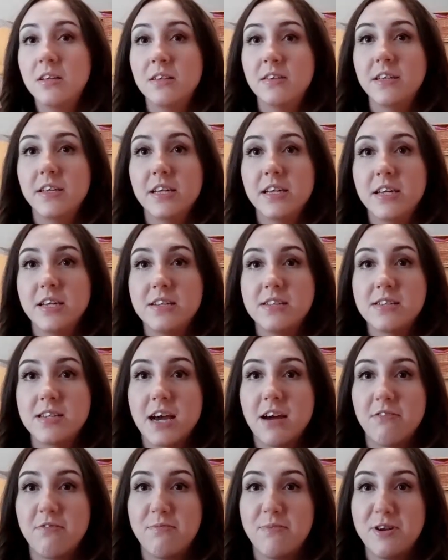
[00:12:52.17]
These
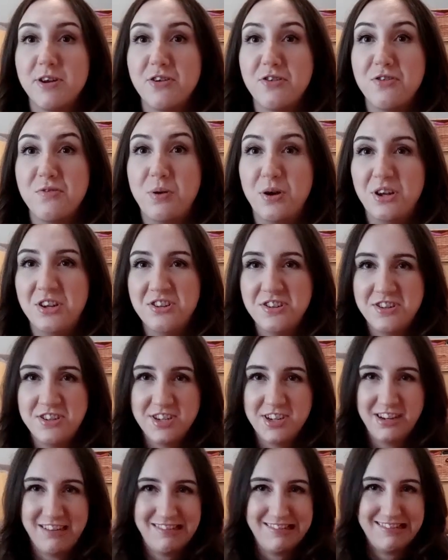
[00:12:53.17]
have been
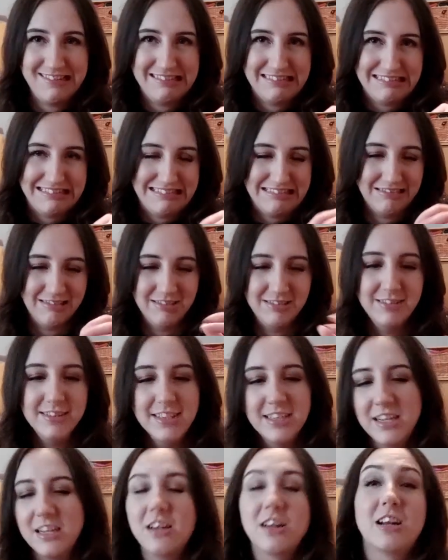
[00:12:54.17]
opened.
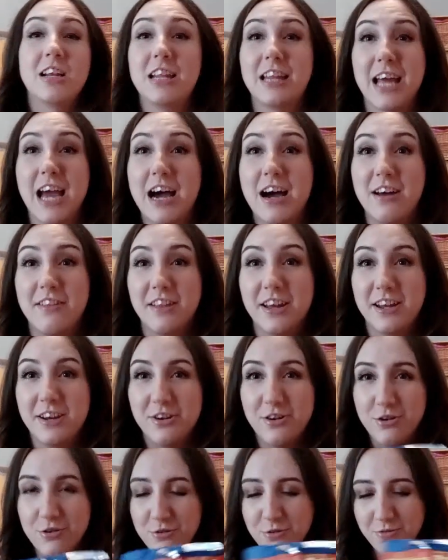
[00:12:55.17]
Luckily they're
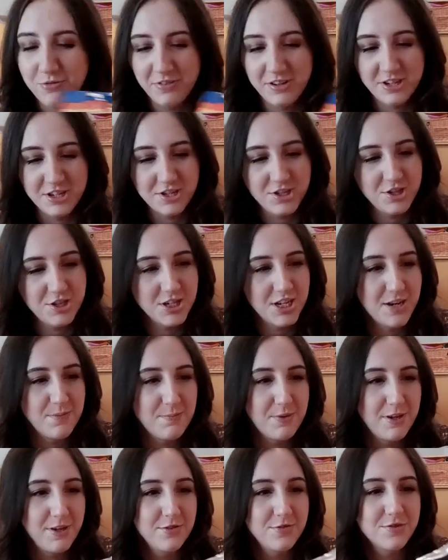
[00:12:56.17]
not all finished yet,
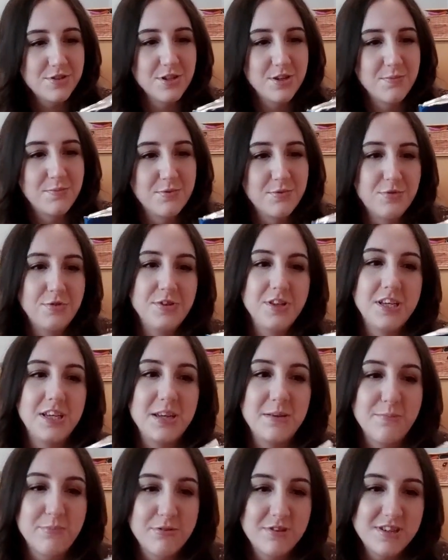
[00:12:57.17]
but I also brought
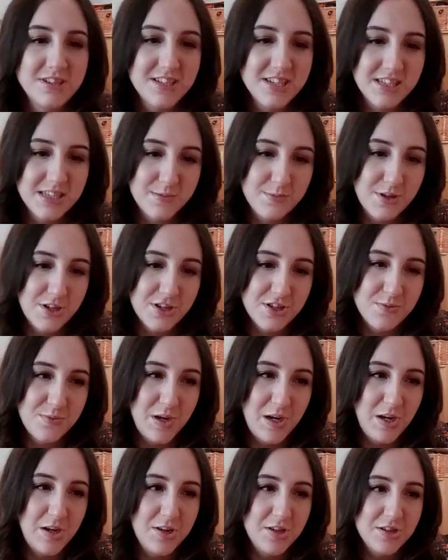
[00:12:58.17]
the Princess
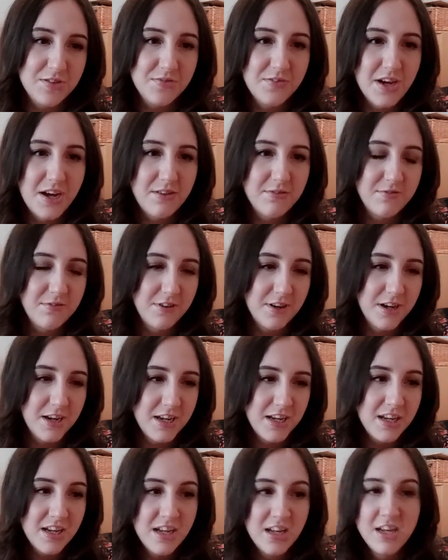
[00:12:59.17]
marshmallows, fat
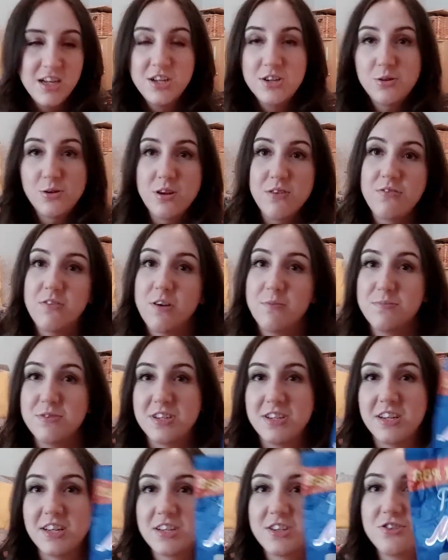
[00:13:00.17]
free,
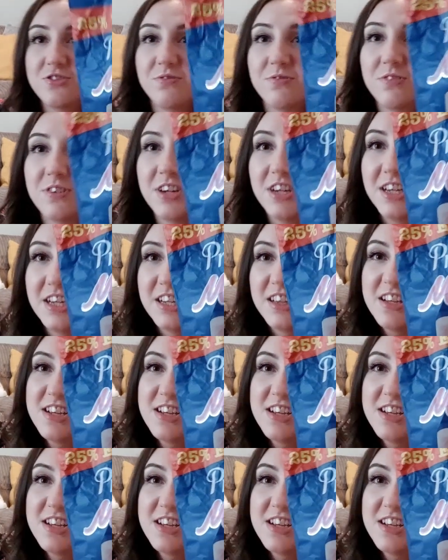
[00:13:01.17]
25% extra free.